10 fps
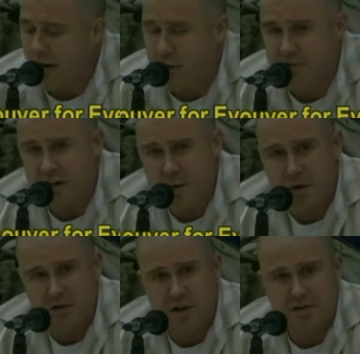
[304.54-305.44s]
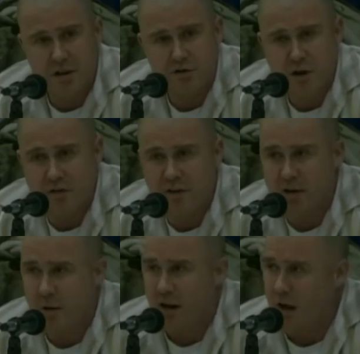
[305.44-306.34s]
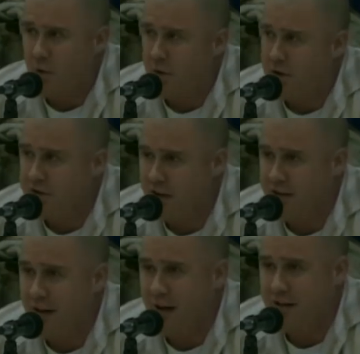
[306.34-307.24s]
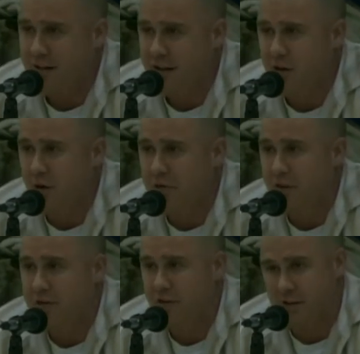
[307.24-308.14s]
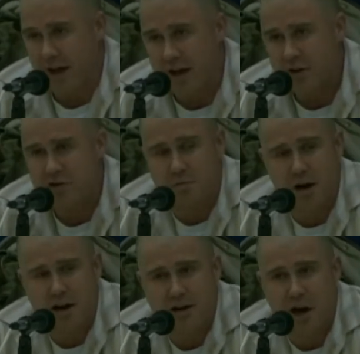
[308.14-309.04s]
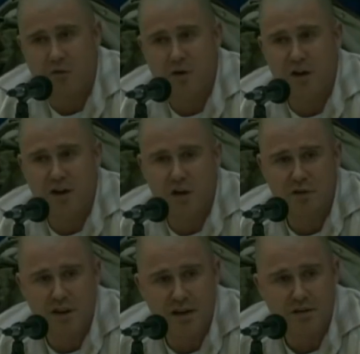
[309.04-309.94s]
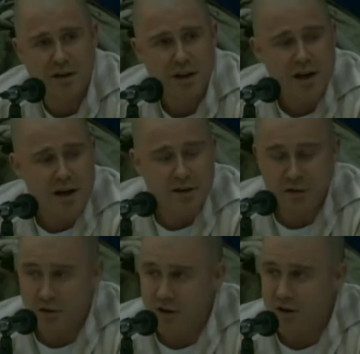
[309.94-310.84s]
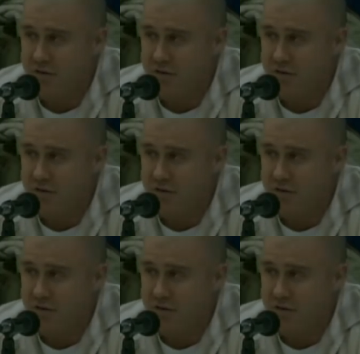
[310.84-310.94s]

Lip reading: I was thinking about this, and I was trying to think about how we could take the idea of this and the energy behind Car-Free Vancouver Days and turn it into